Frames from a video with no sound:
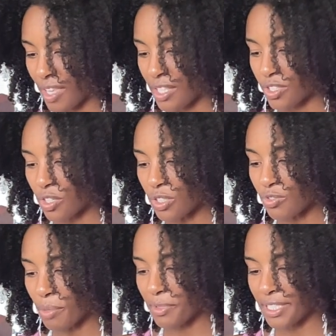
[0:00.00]
Skulls
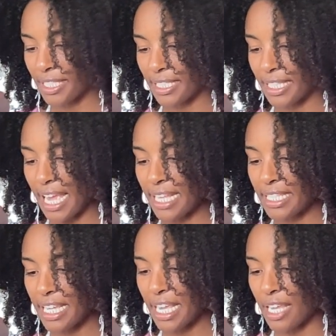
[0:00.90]
represent an
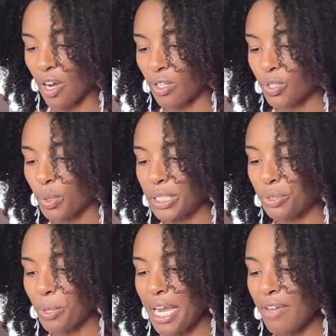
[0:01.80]
ending and also a
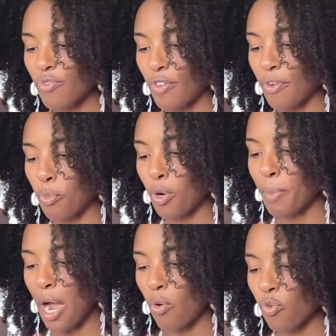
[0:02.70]
triumph of a more
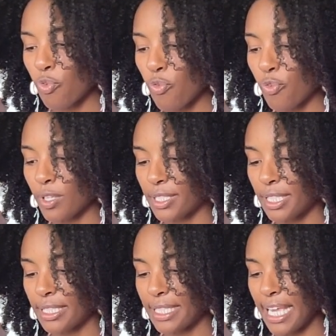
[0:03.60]
powerful force, in
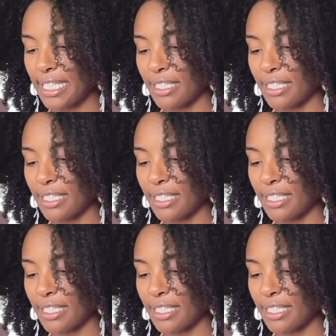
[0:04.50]
this case